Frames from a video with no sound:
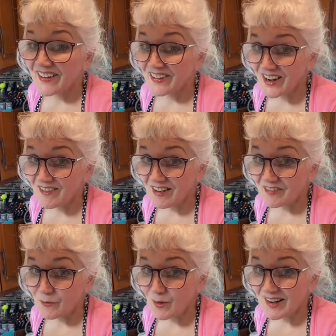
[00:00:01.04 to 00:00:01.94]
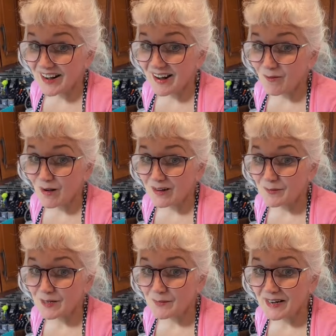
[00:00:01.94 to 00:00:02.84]
Hello everyone and
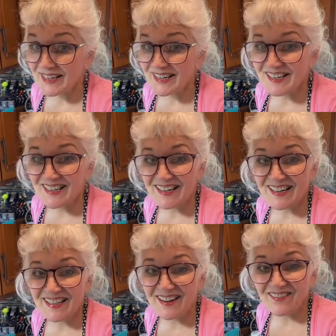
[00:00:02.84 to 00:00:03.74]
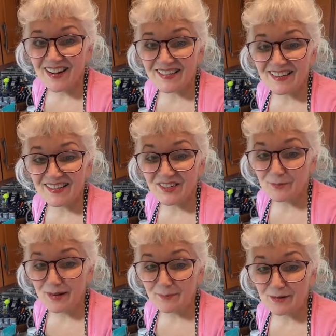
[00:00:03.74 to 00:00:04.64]
welcome to my kitchen. It's Alexis,
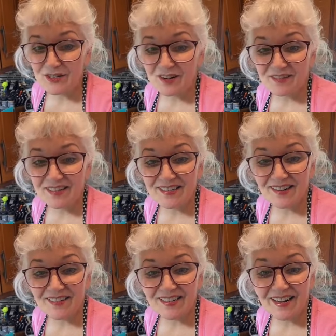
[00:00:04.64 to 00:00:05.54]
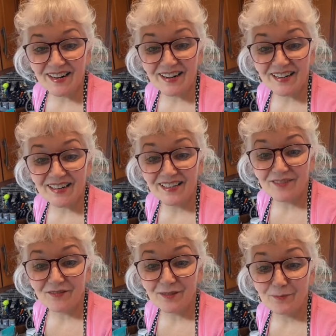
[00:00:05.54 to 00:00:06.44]
your Pampered Chef Consultant, and I need
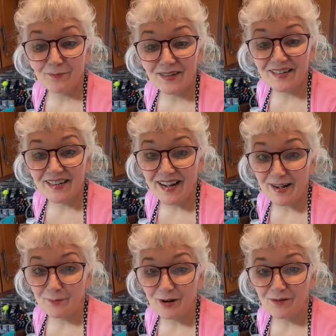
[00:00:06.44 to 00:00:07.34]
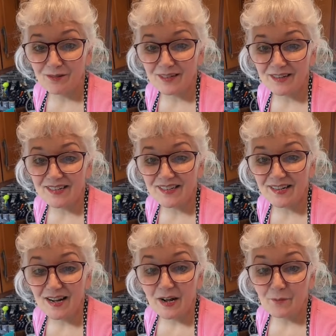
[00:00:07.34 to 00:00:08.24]
to flip my camera over. So let's
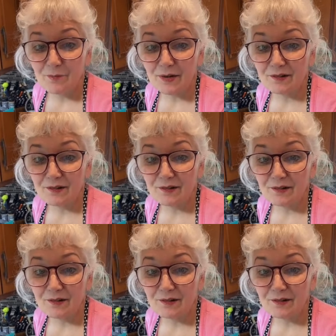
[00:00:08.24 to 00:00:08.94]
see, mirror